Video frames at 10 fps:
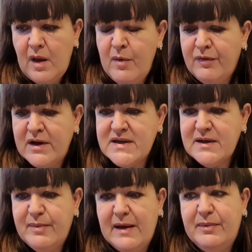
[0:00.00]
My friend
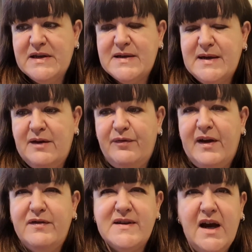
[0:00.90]
said maybe it's if
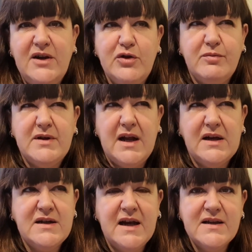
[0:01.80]
they've signed up to like
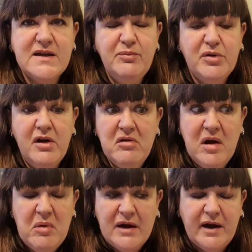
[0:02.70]
a testing
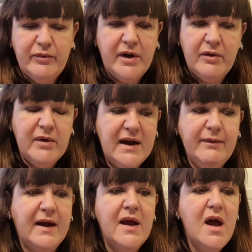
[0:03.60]
program. I don't know. Anyway,